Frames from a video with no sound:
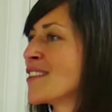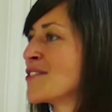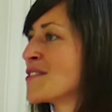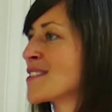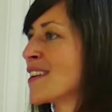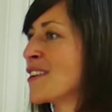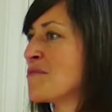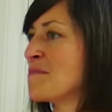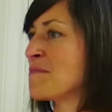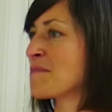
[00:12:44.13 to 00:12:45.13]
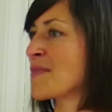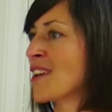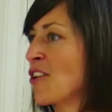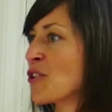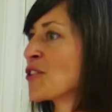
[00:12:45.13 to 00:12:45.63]
There's
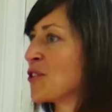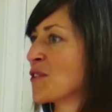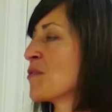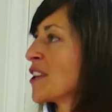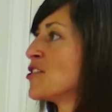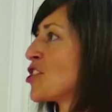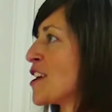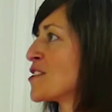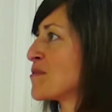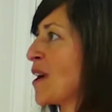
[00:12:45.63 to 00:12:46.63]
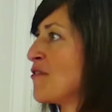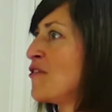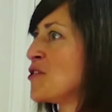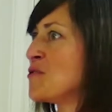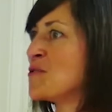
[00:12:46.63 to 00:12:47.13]
an article that really changed my
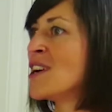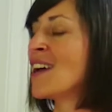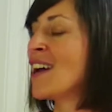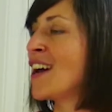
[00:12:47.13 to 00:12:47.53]
view.